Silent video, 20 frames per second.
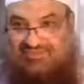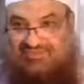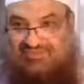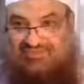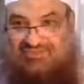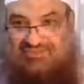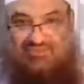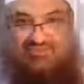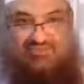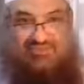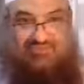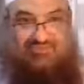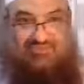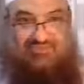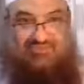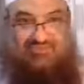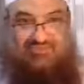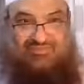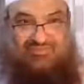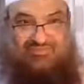So
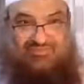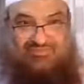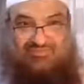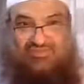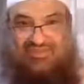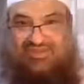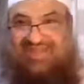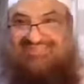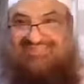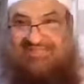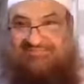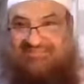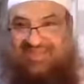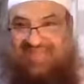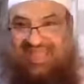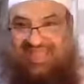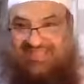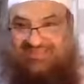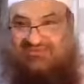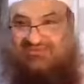to raise up the
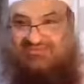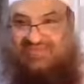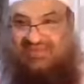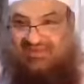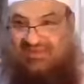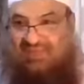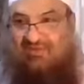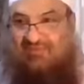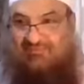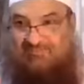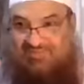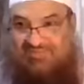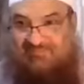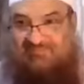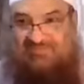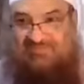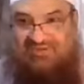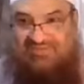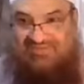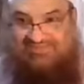hand, to say Allahu Akbar,
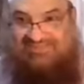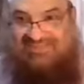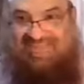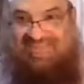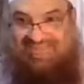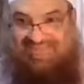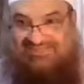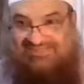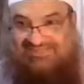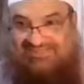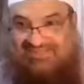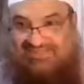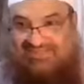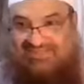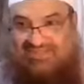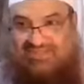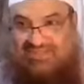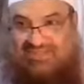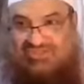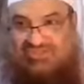but to raise up the hands.
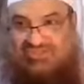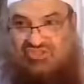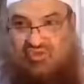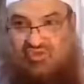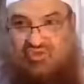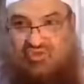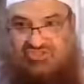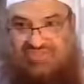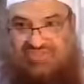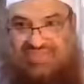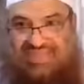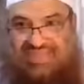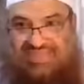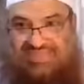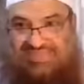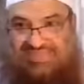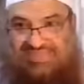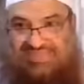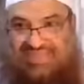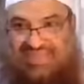So who
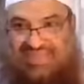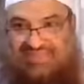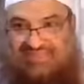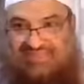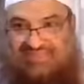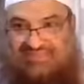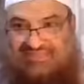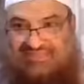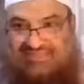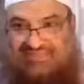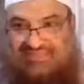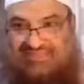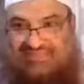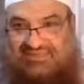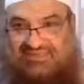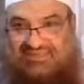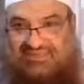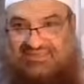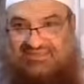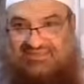says that
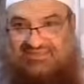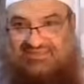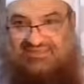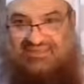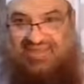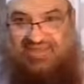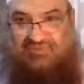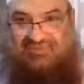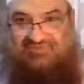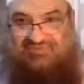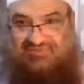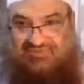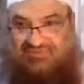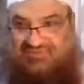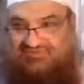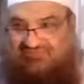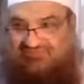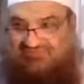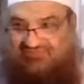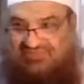going from
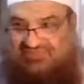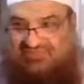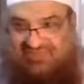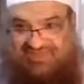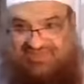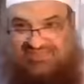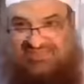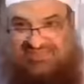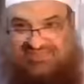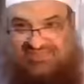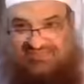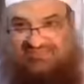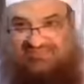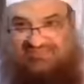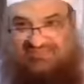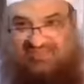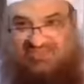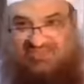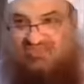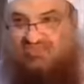the first rak'ah
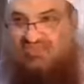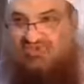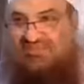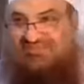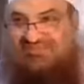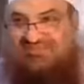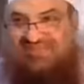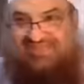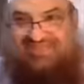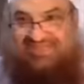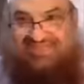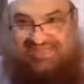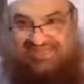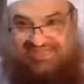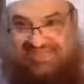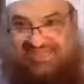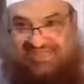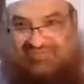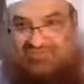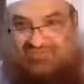to the second
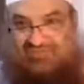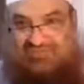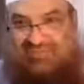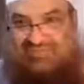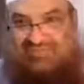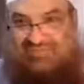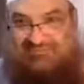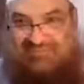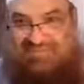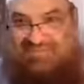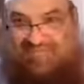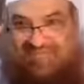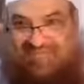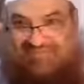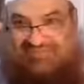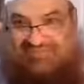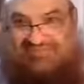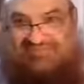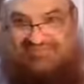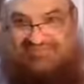rak'ah to raise up the
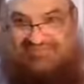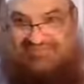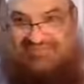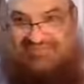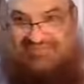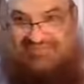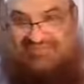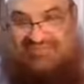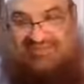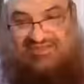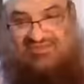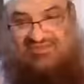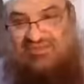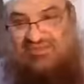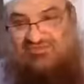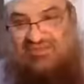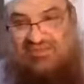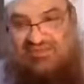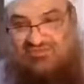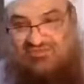hands is
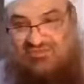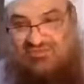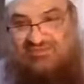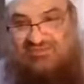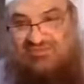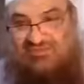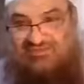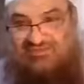compulsory?